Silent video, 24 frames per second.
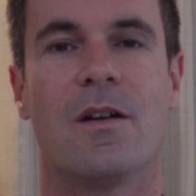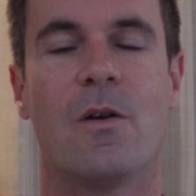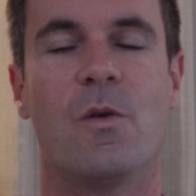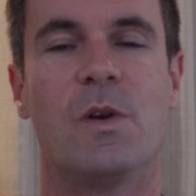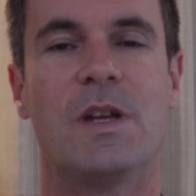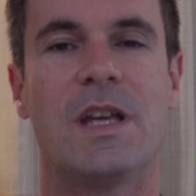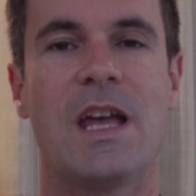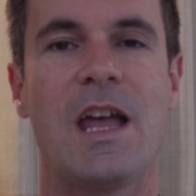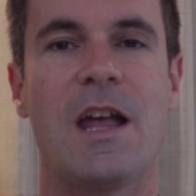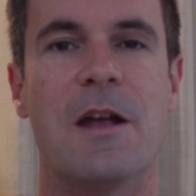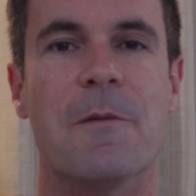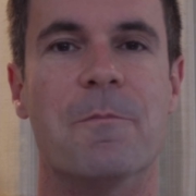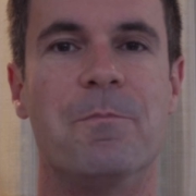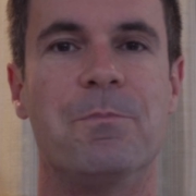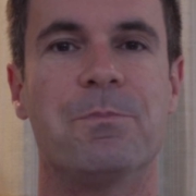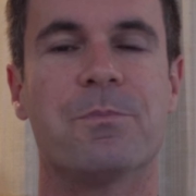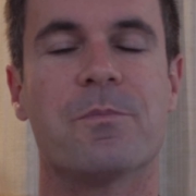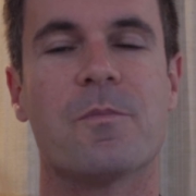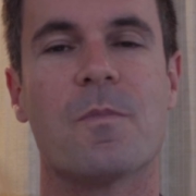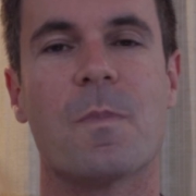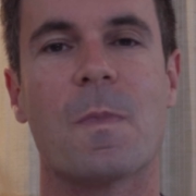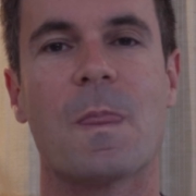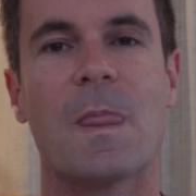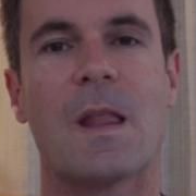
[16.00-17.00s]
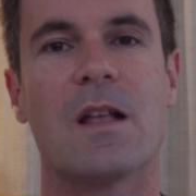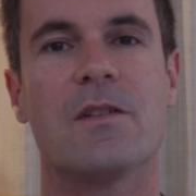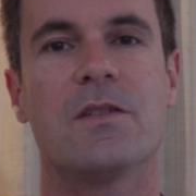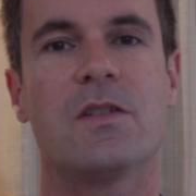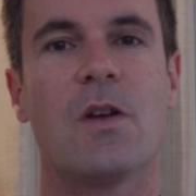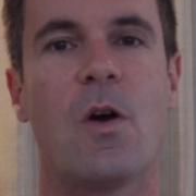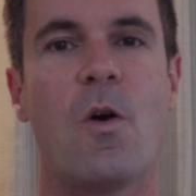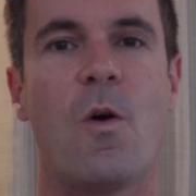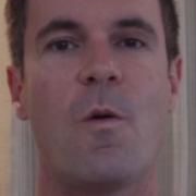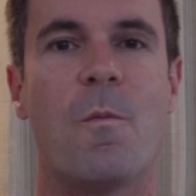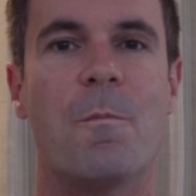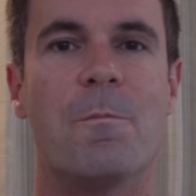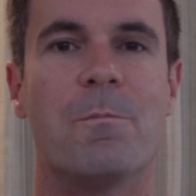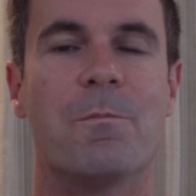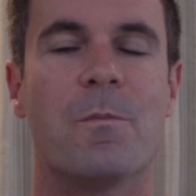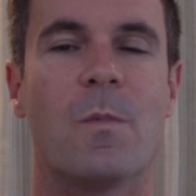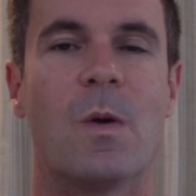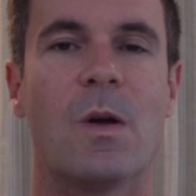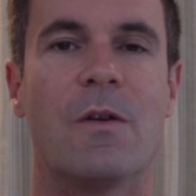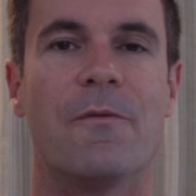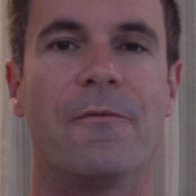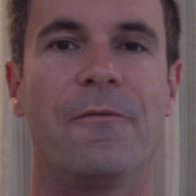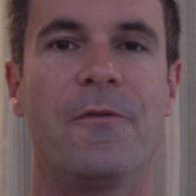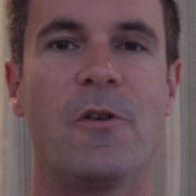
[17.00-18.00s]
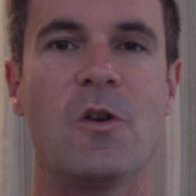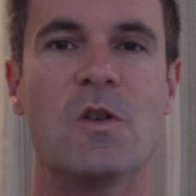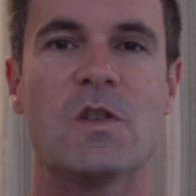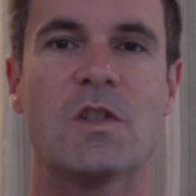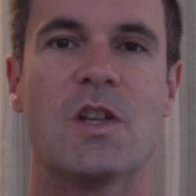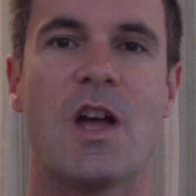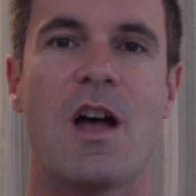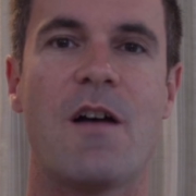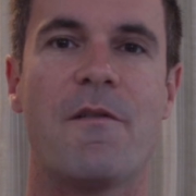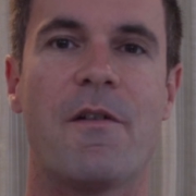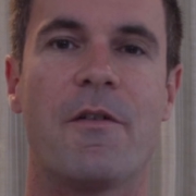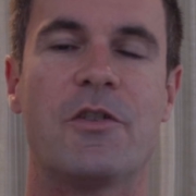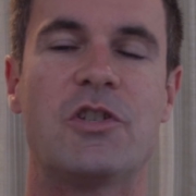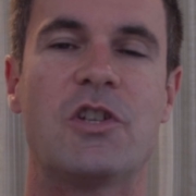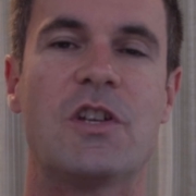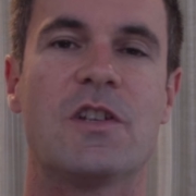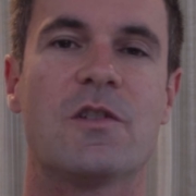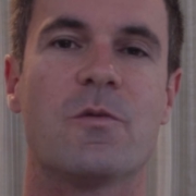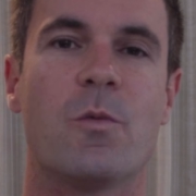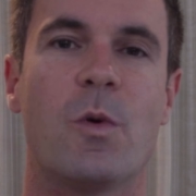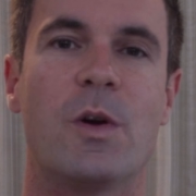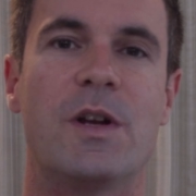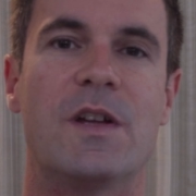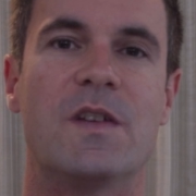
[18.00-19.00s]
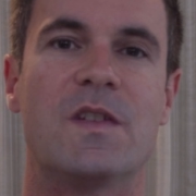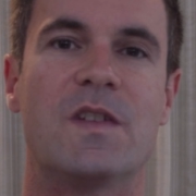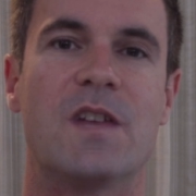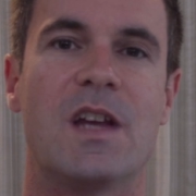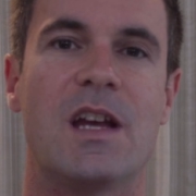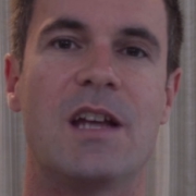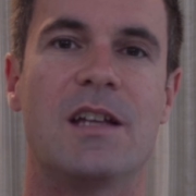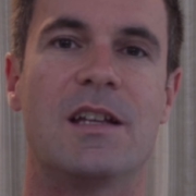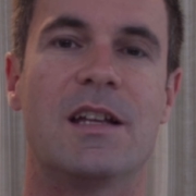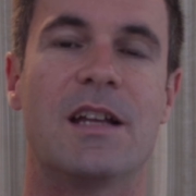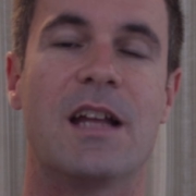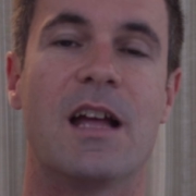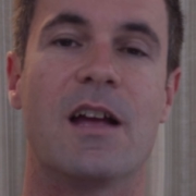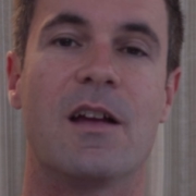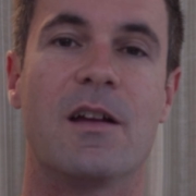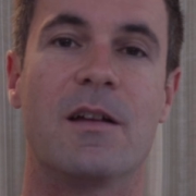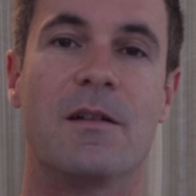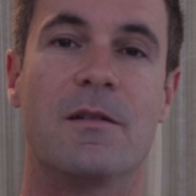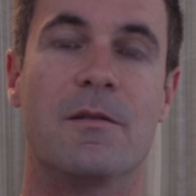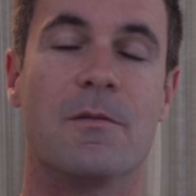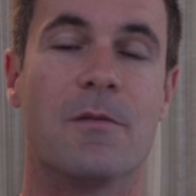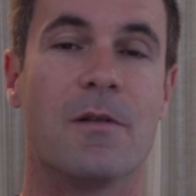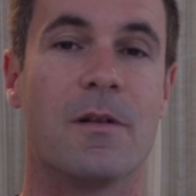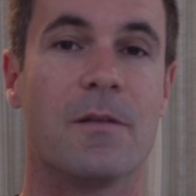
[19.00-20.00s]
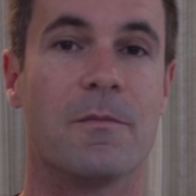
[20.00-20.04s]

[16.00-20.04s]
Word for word: Okay, so first off, I just want to say that I